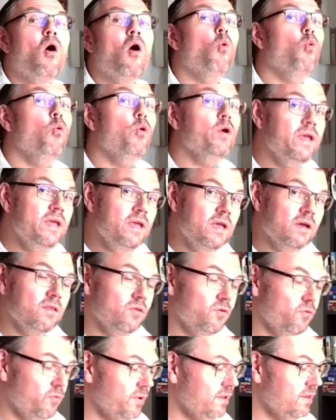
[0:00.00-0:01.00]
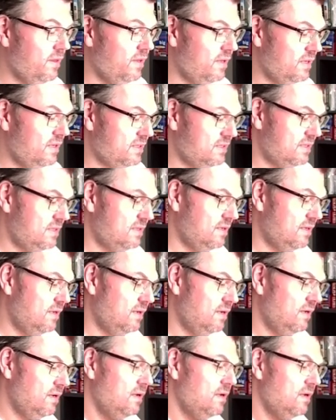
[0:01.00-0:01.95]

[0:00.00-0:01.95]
we are doing this. Huh?